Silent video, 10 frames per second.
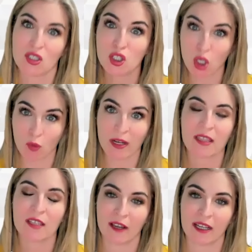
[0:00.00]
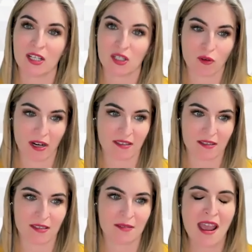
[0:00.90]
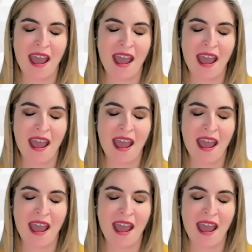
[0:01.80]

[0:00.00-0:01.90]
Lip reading: during the financial crisis.